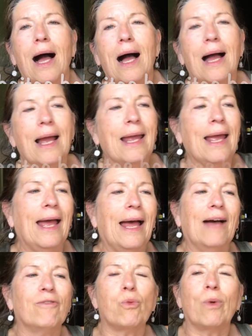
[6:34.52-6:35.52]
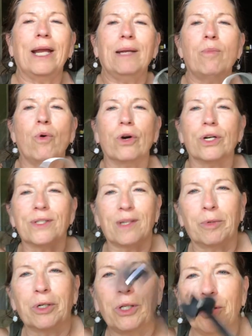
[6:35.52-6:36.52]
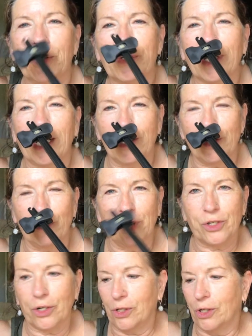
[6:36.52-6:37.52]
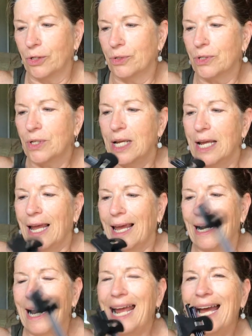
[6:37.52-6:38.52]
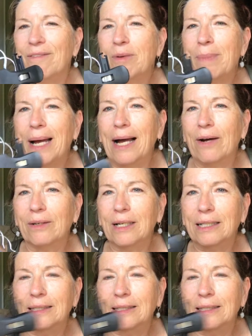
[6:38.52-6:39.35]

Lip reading: I have way more summer clothes than I do winter clothes, and I have about